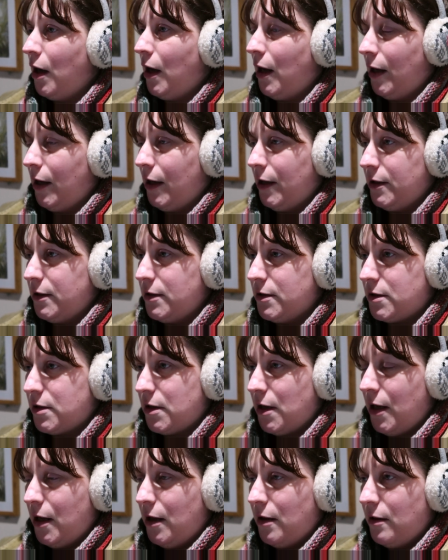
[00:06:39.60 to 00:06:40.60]
And
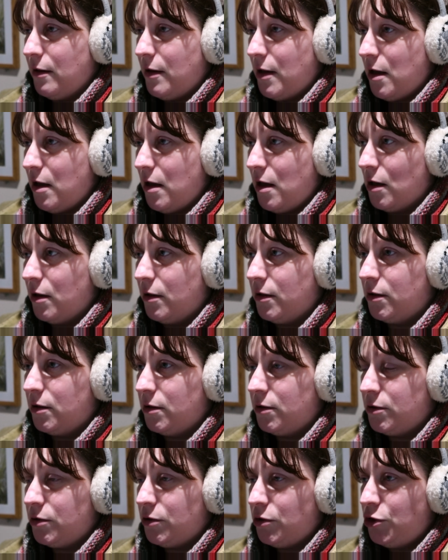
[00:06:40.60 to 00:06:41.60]
in the
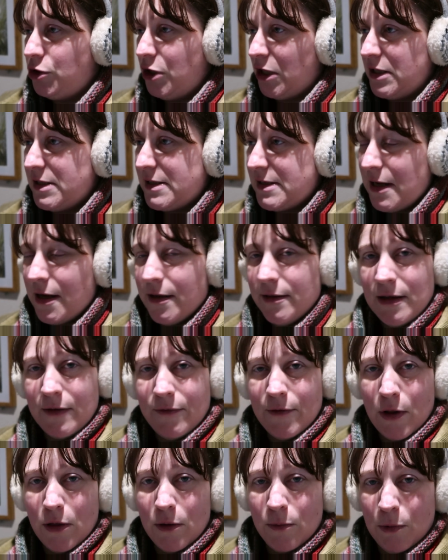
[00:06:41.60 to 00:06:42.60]
chicken side they've
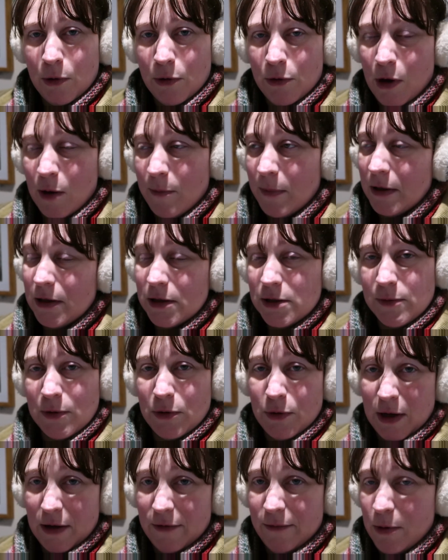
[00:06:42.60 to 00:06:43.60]
got the water hot because we
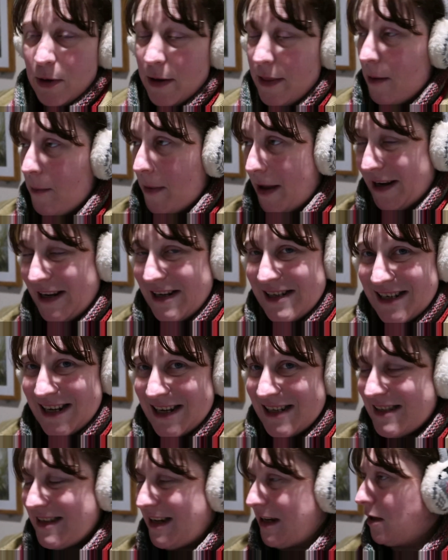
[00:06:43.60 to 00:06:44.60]
only have one of them. I need to get
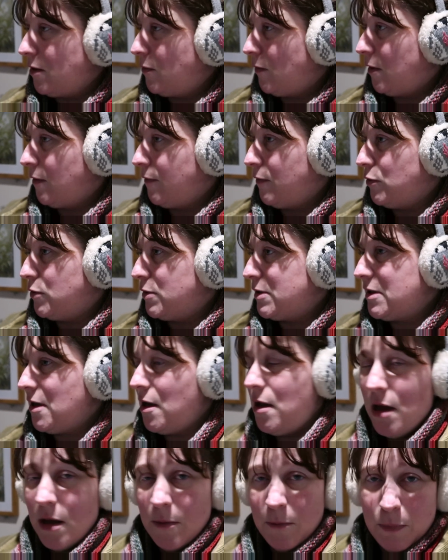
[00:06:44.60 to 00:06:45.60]
a second one of those.
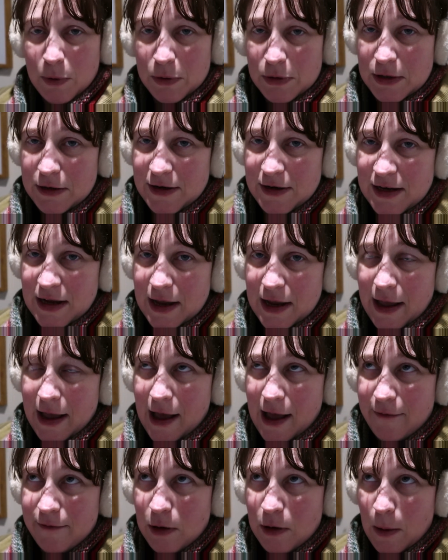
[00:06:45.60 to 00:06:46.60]
But they
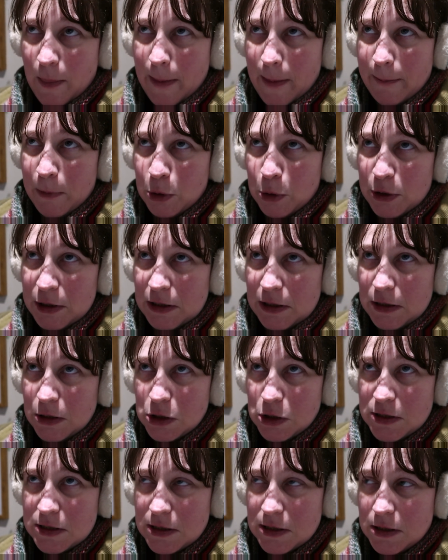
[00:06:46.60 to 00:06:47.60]
have got the bucket in the
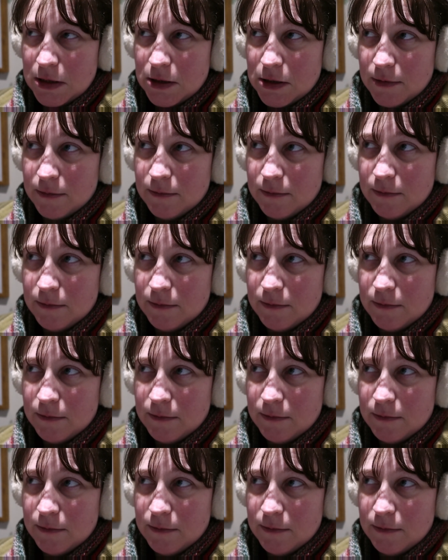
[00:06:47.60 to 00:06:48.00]
other side.